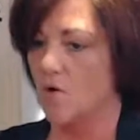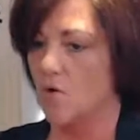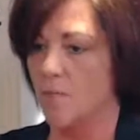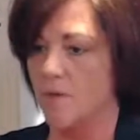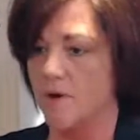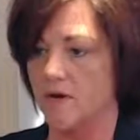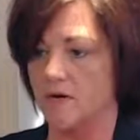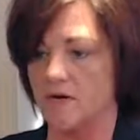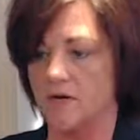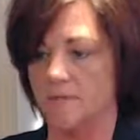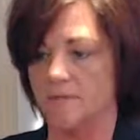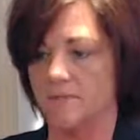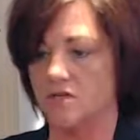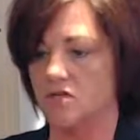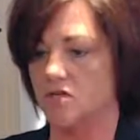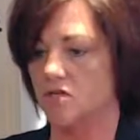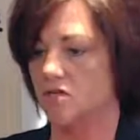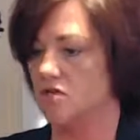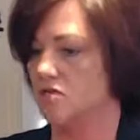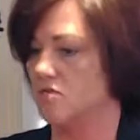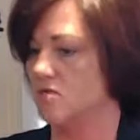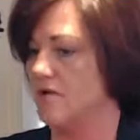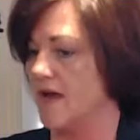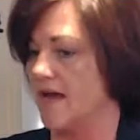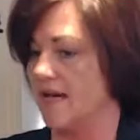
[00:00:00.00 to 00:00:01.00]
open up to
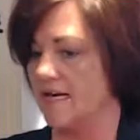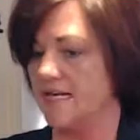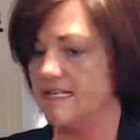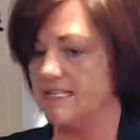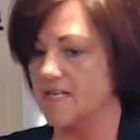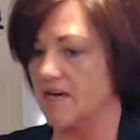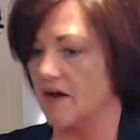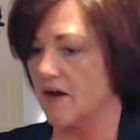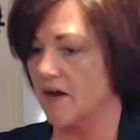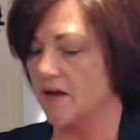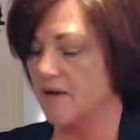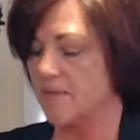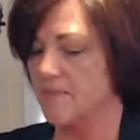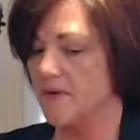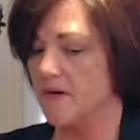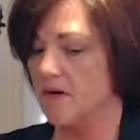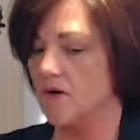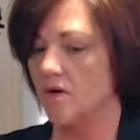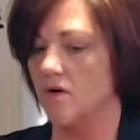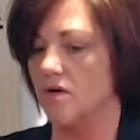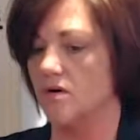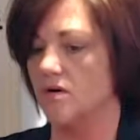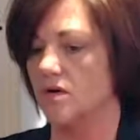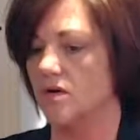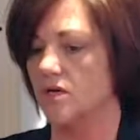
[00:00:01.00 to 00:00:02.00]
do anytime,
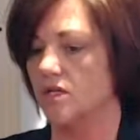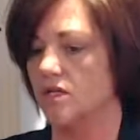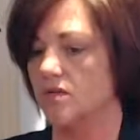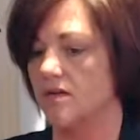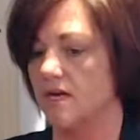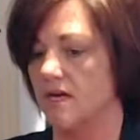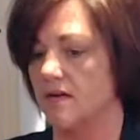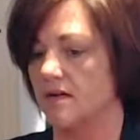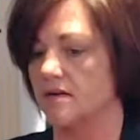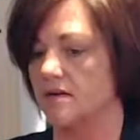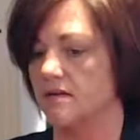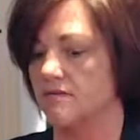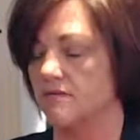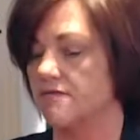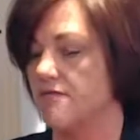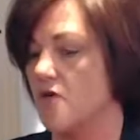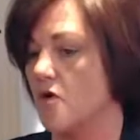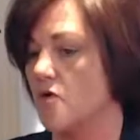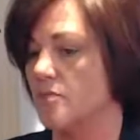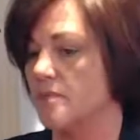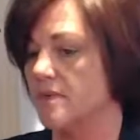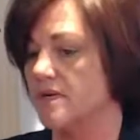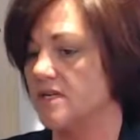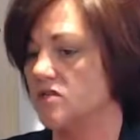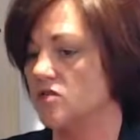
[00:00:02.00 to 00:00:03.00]
or you can
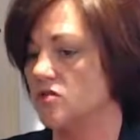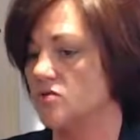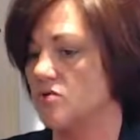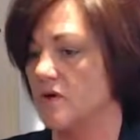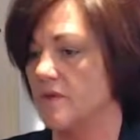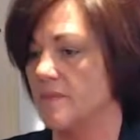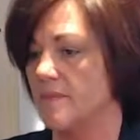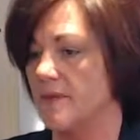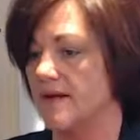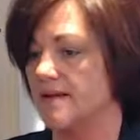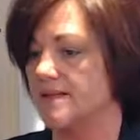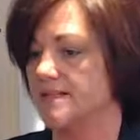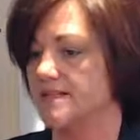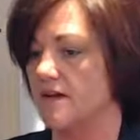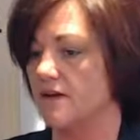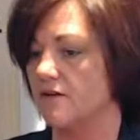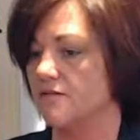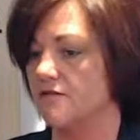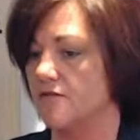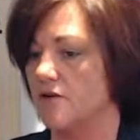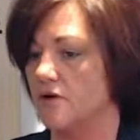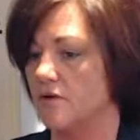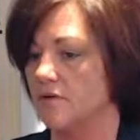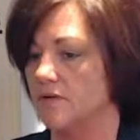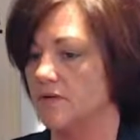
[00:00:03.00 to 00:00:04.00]
phone me too on my
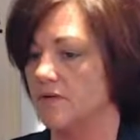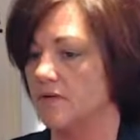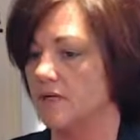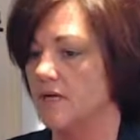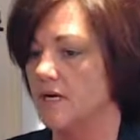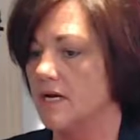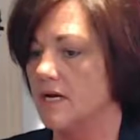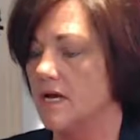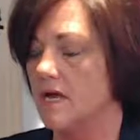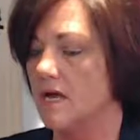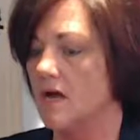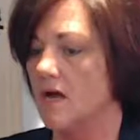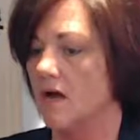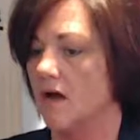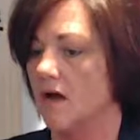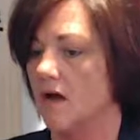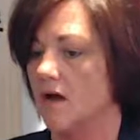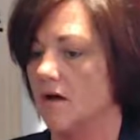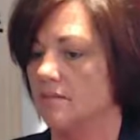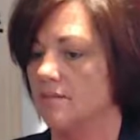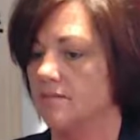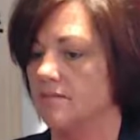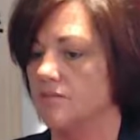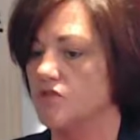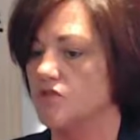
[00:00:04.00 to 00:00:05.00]
cell phone,
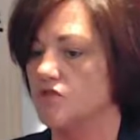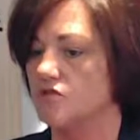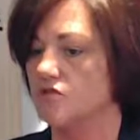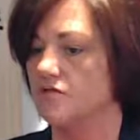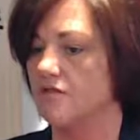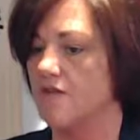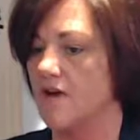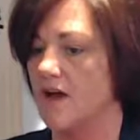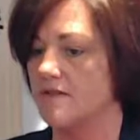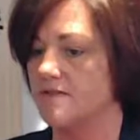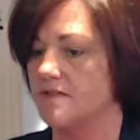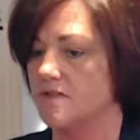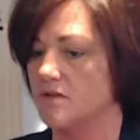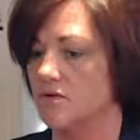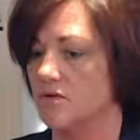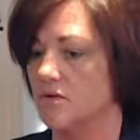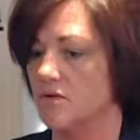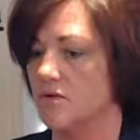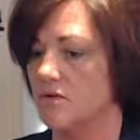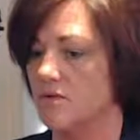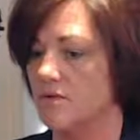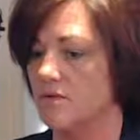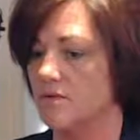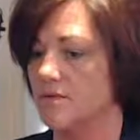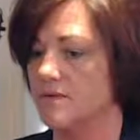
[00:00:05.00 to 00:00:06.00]

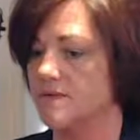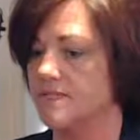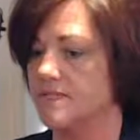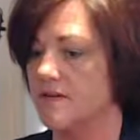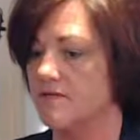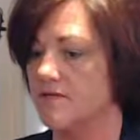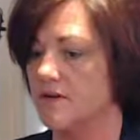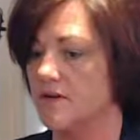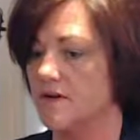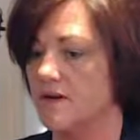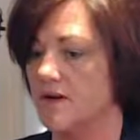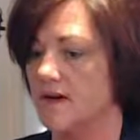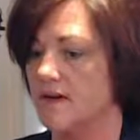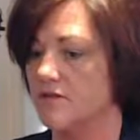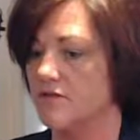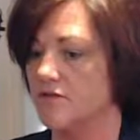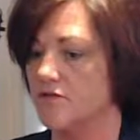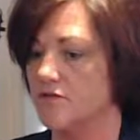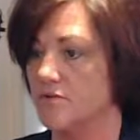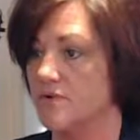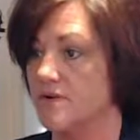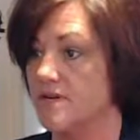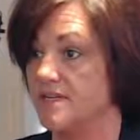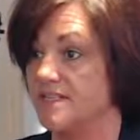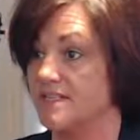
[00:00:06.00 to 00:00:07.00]

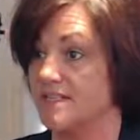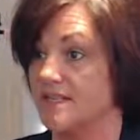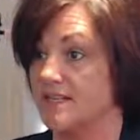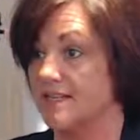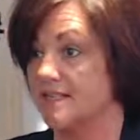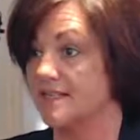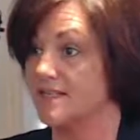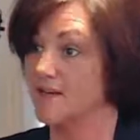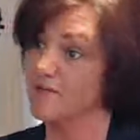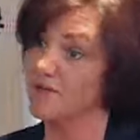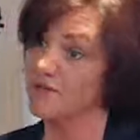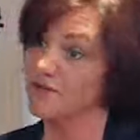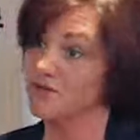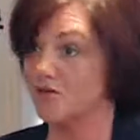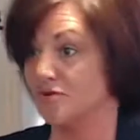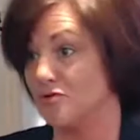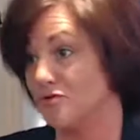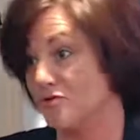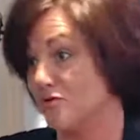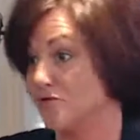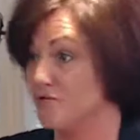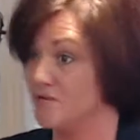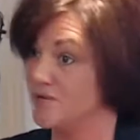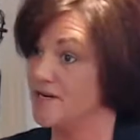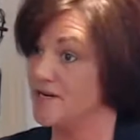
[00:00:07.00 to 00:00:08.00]

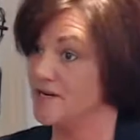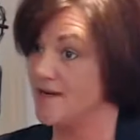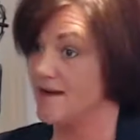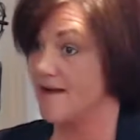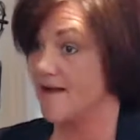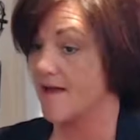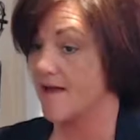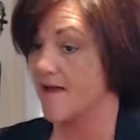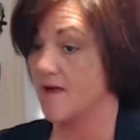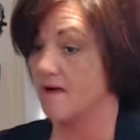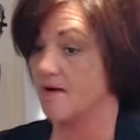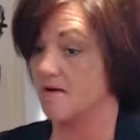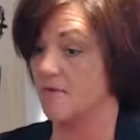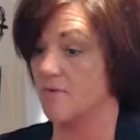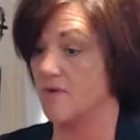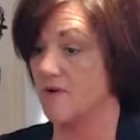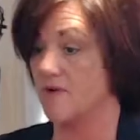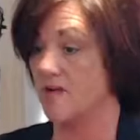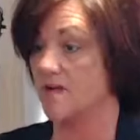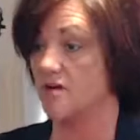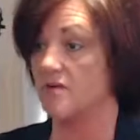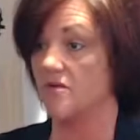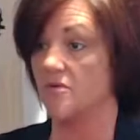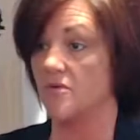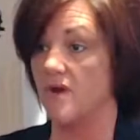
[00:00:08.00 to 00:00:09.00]
250-793-6723, and we
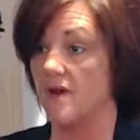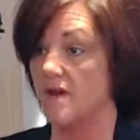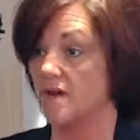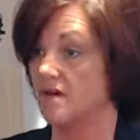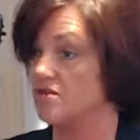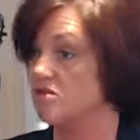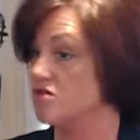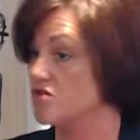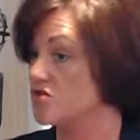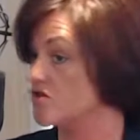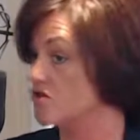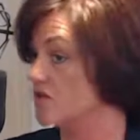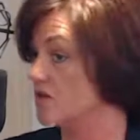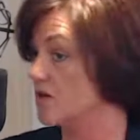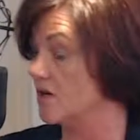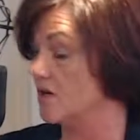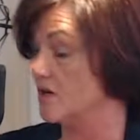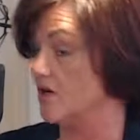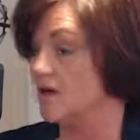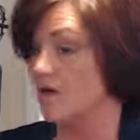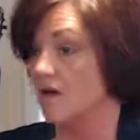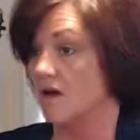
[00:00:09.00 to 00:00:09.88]
can arrange